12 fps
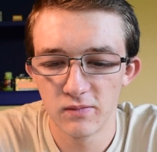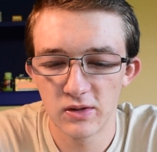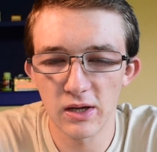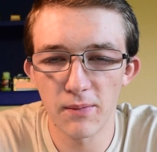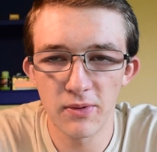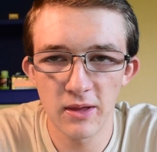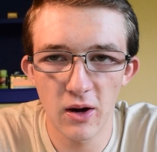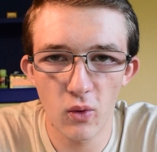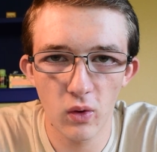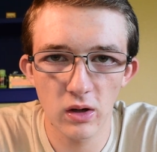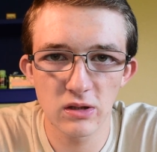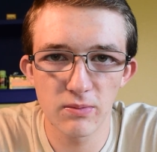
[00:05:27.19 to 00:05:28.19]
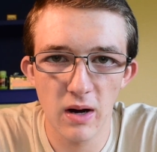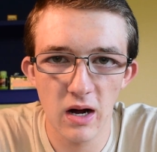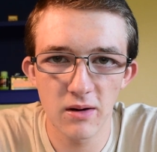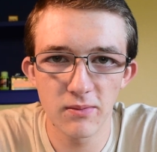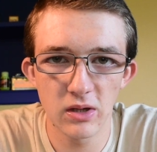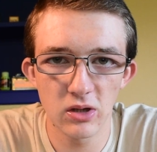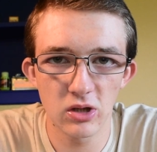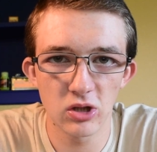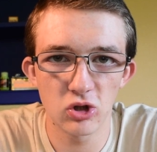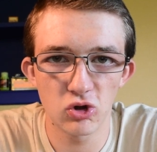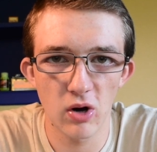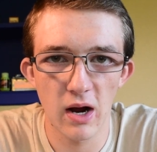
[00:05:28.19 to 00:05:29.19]
something that works the bottom, and you
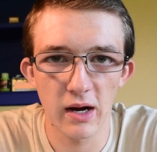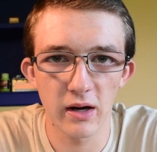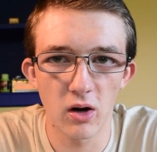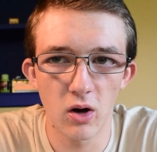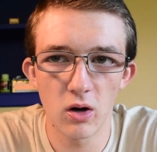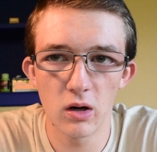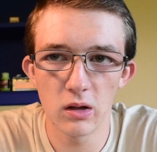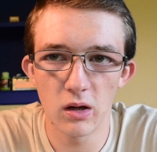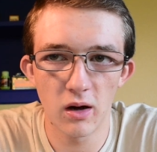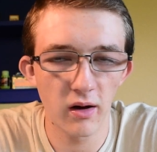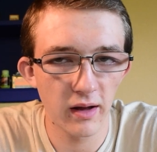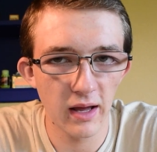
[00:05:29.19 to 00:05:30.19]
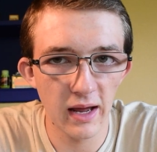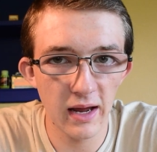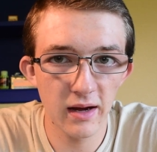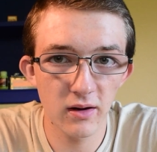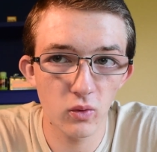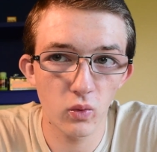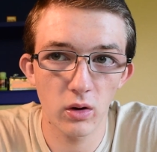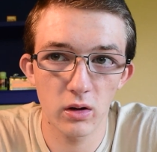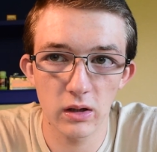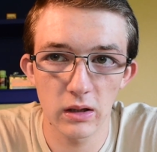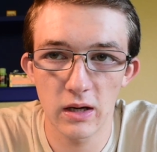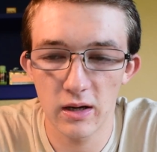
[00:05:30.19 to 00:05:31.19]
can drag it all along and
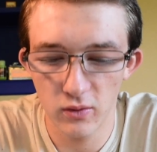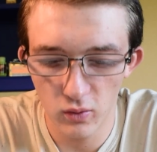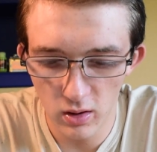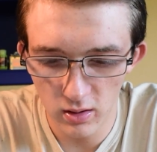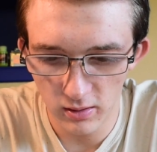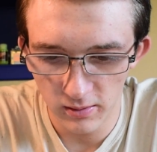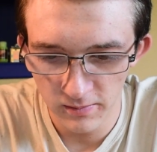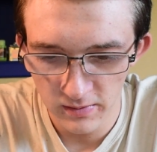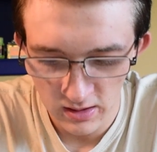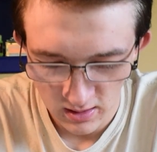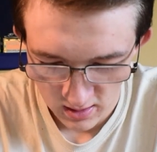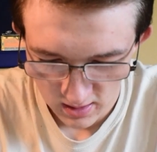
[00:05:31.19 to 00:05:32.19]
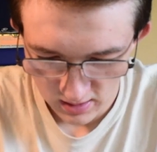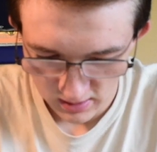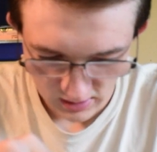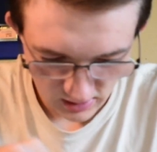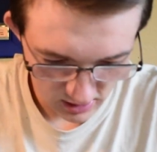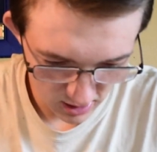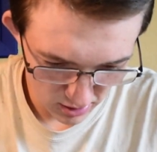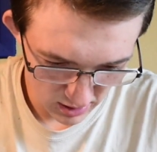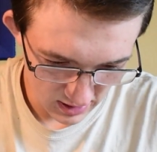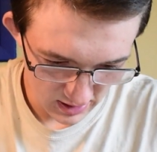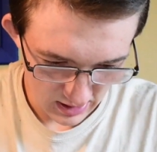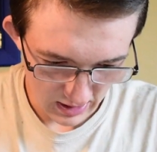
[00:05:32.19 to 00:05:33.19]
work a lot of water. So
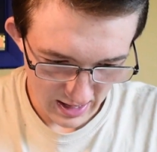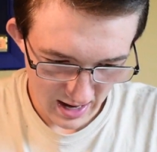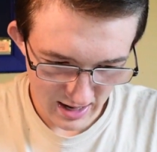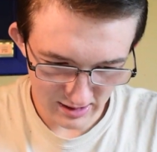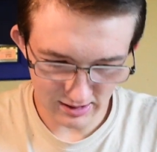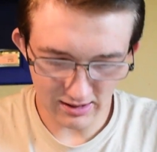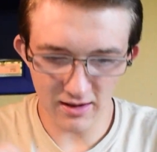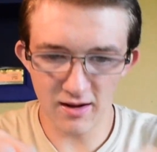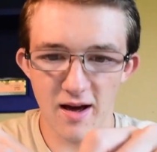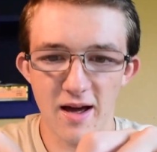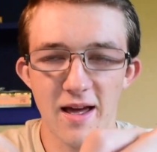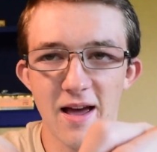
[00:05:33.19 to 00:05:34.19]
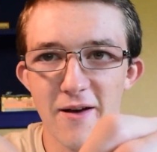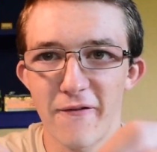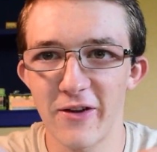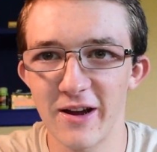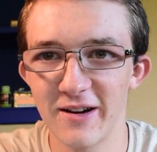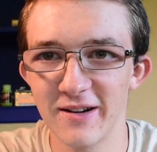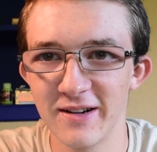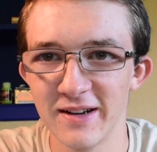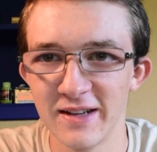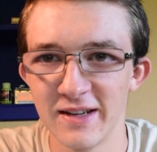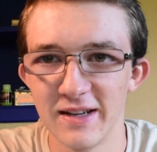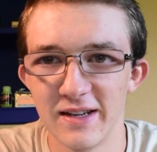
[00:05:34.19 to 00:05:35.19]
the last thing I have here
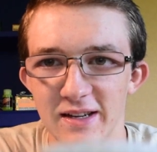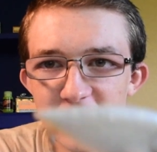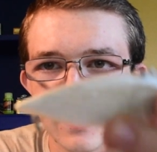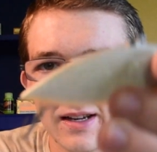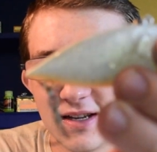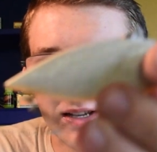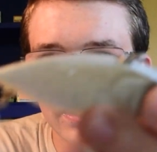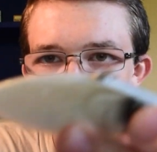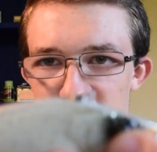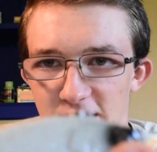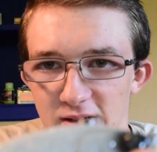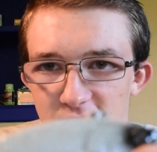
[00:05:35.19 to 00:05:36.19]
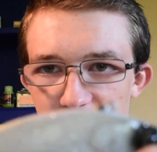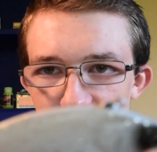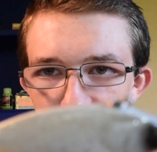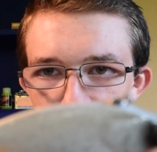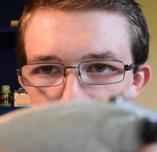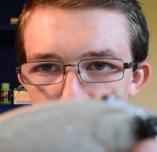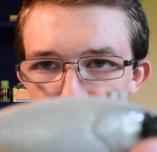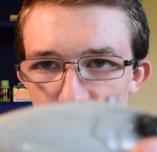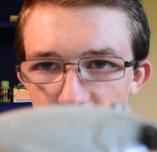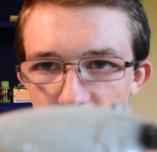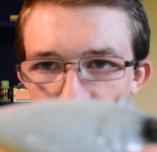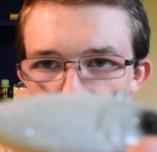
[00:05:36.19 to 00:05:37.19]
is a
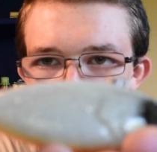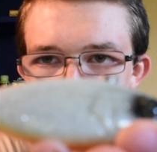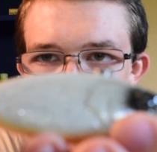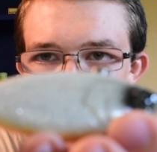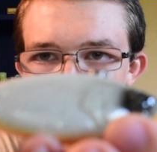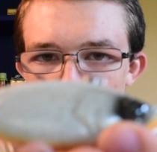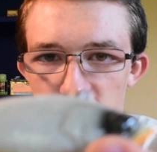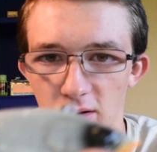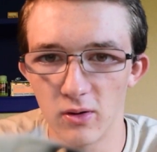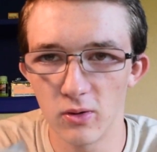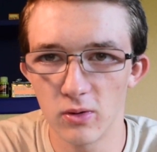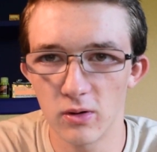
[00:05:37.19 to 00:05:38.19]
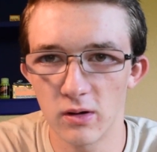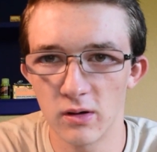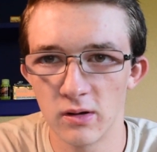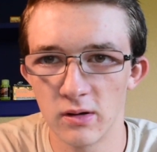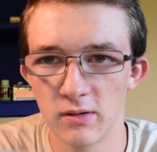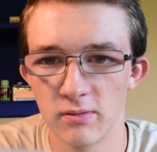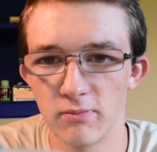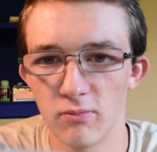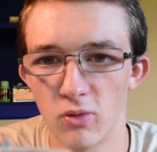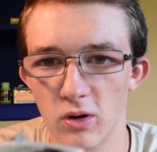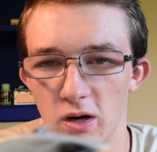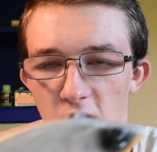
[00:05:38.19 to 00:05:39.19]
lipless crankbait, or
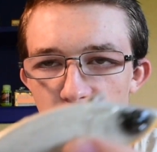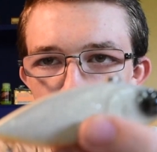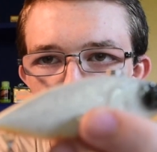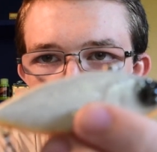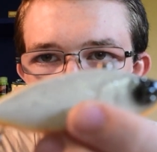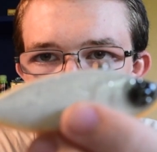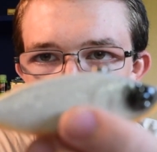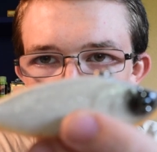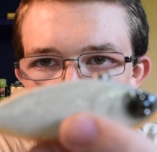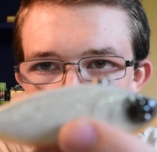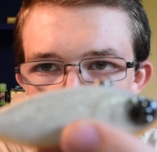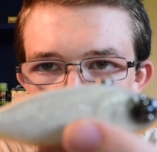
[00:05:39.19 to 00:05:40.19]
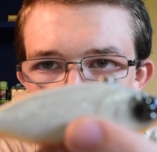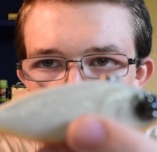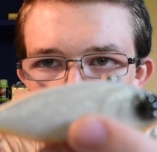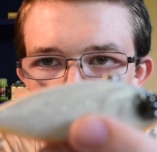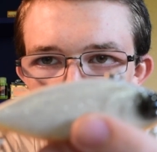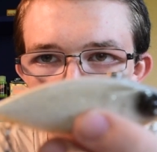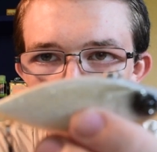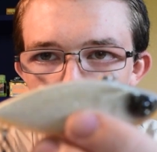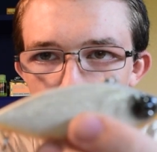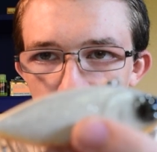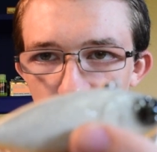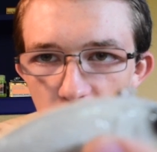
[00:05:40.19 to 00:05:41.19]
more commonly known as a
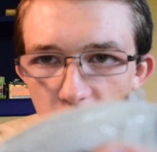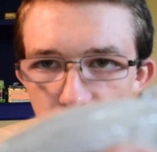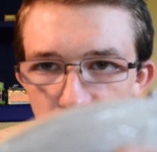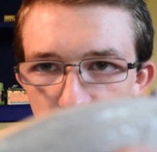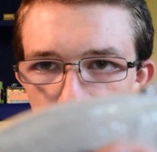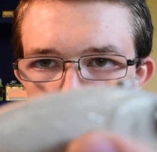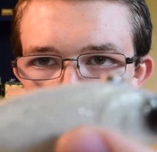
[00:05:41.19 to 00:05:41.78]
rattle trap.